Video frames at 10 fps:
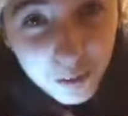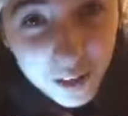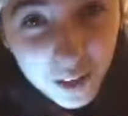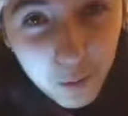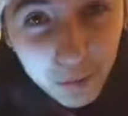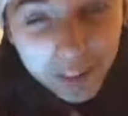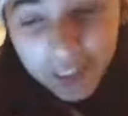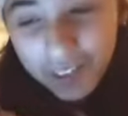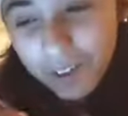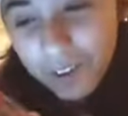right now we're
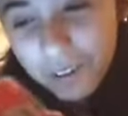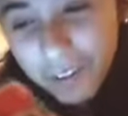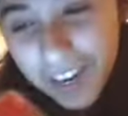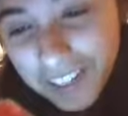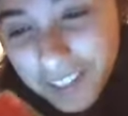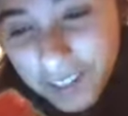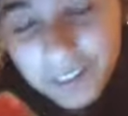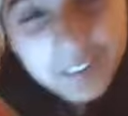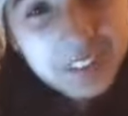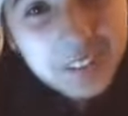gonna call Liza.
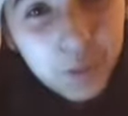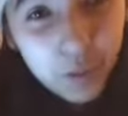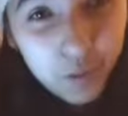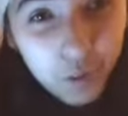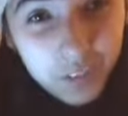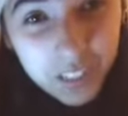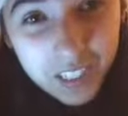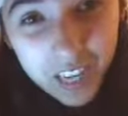We don't know if it's